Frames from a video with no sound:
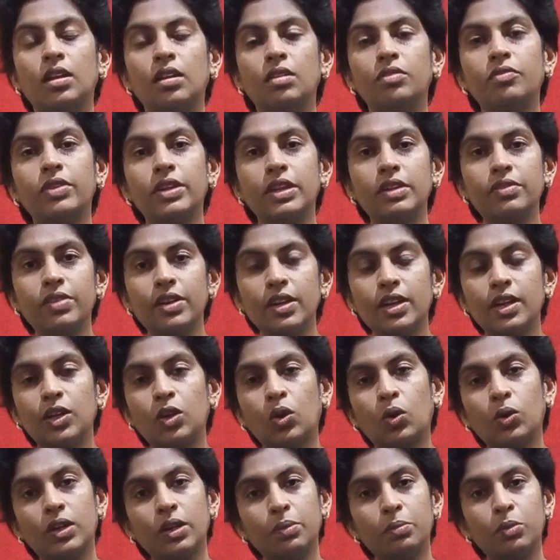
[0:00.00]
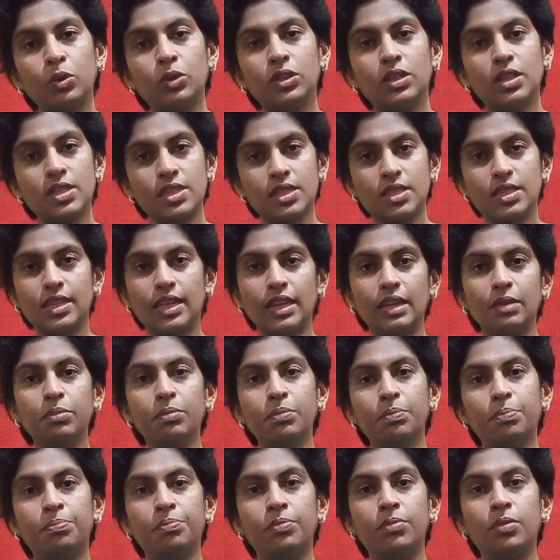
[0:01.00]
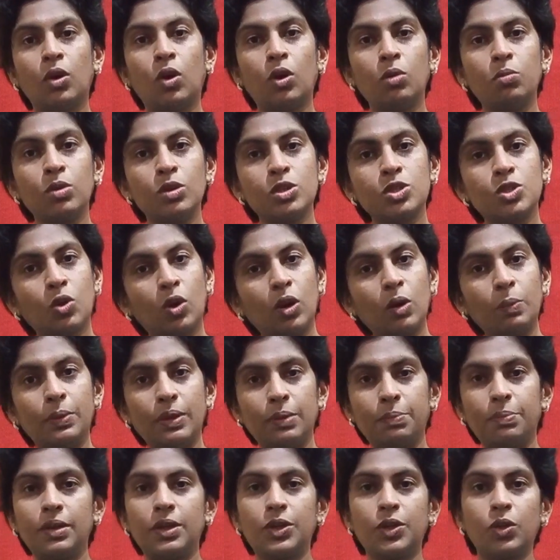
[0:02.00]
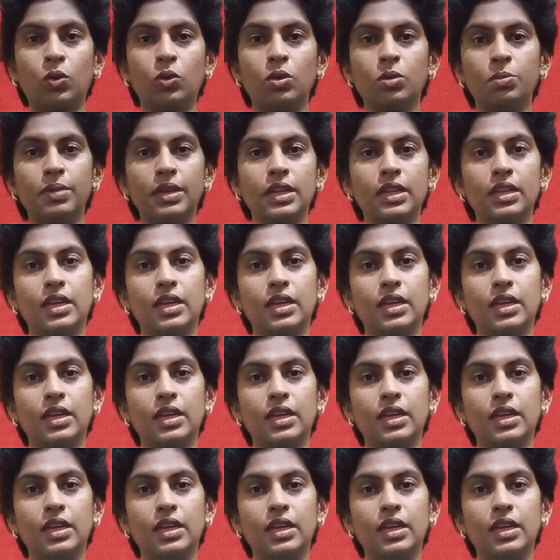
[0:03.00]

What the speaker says: Whenever I talked about this theme, almost all people told me